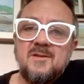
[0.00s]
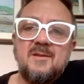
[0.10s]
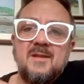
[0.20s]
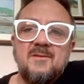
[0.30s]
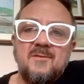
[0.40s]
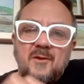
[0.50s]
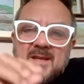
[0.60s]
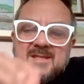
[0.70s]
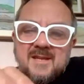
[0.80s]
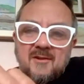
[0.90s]
not
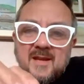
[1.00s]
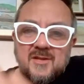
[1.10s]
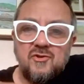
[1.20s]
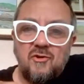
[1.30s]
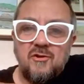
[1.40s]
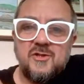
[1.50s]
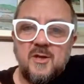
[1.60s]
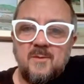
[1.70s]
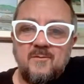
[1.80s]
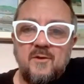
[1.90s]
necessarily
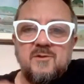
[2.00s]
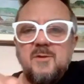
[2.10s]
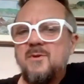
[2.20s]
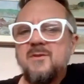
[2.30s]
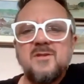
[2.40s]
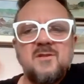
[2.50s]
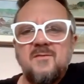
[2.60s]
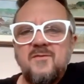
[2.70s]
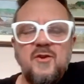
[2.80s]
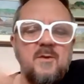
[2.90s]
short-term future, but just a
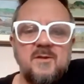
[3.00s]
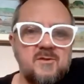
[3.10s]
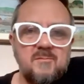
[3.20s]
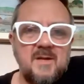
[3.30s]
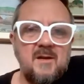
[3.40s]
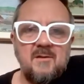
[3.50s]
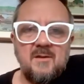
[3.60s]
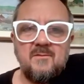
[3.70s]
few months from now,